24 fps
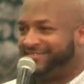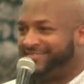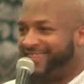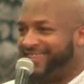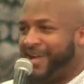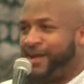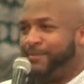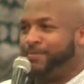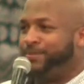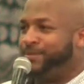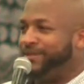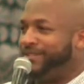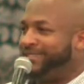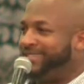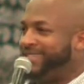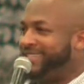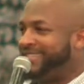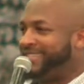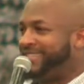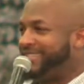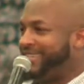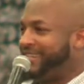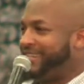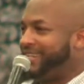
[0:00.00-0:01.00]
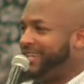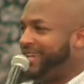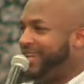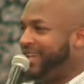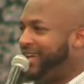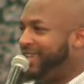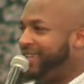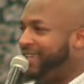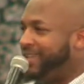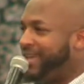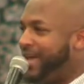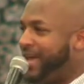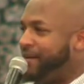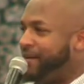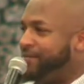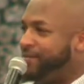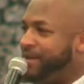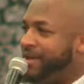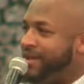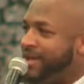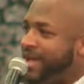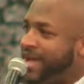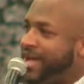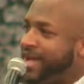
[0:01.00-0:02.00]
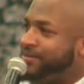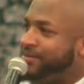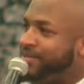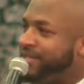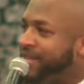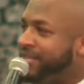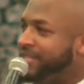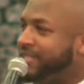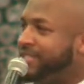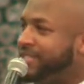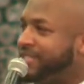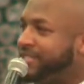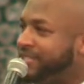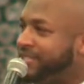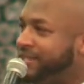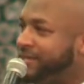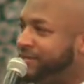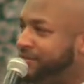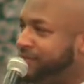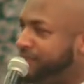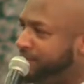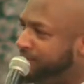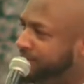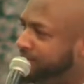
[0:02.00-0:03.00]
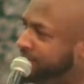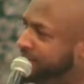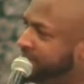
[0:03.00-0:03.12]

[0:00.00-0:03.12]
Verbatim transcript: I put this here together. I'm, I'm such and so.